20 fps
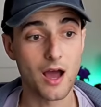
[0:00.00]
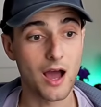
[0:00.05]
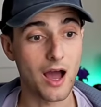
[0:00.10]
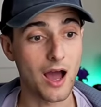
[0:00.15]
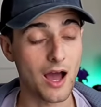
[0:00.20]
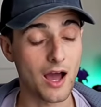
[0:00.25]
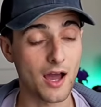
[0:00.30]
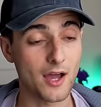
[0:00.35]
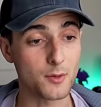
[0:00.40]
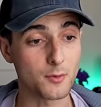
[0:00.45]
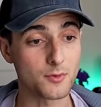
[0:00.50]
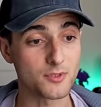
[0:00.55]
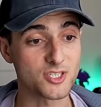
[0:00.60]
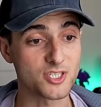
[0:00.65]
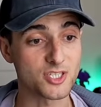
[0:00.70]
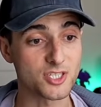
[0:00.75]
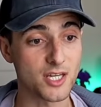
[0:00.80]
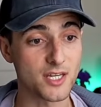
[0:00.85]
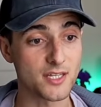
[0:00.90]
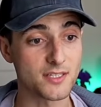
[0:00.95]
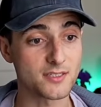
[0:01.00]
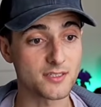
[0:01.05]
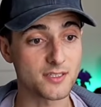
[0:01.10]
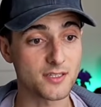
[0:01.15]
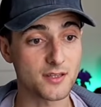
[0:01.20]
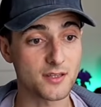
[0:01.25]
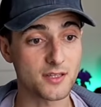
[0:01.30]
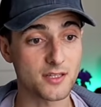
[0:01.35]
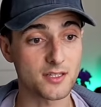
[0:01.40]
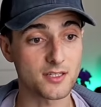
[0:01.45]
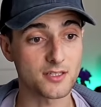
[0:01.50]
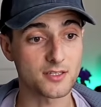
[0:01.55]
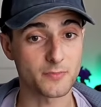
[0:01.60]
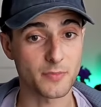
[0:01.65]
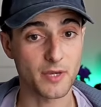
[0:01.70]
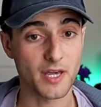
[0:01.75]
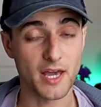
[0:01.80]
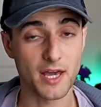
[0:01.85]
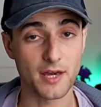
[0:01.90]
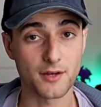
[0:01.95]
I was sent these
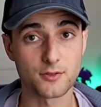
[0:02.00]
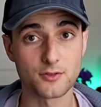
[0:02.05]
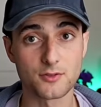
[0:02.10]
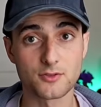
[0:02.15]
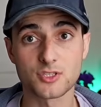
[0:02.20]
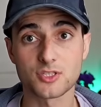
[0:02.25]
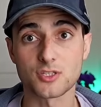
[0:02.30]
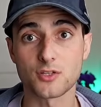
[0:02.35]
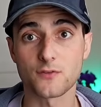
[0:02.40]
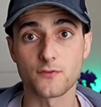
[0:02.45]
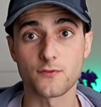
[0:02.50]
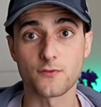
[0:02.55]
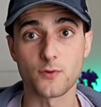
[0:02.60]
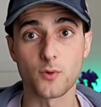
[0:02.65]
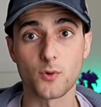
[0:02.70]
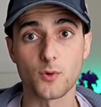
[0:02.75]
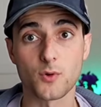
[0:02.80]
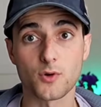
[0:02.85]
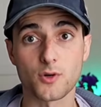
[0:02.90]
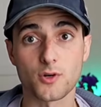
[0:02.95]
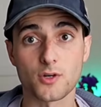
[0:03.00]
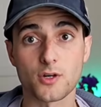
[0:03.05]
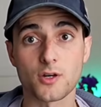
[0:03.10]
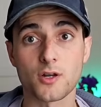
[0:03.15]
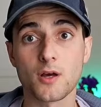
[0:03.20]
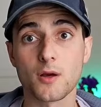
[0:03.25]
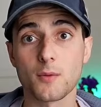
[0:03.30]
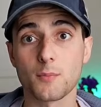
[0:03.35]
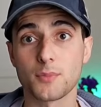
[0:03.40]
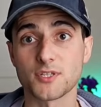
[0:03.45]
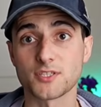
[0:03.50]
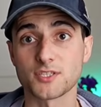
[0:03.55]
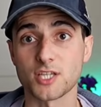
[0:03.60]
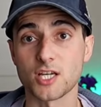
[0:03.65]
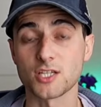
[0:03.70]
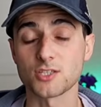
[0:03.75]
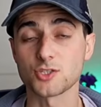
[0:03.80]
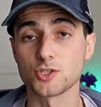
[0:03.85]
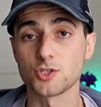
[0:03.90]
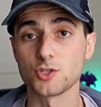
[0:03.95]
paddles for
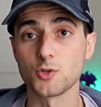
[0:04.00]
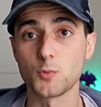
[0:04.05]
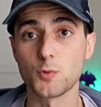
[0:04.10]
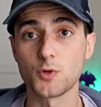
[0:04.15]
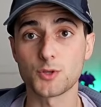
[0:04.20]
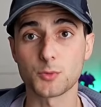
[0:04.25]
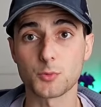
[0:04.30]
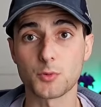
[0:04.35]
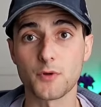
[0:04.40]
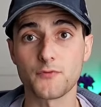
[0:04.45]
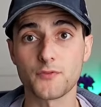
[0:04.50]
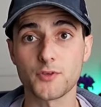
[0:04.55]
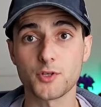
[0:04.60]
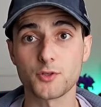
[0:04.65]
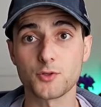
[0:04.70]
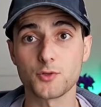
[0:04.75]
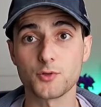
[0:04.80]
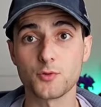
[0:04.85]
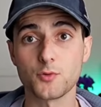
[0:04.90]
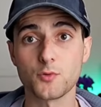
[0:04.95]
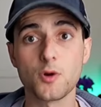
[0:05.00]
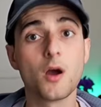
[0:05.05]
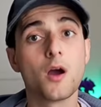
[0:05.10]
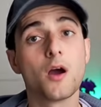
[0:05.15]
potential with a review,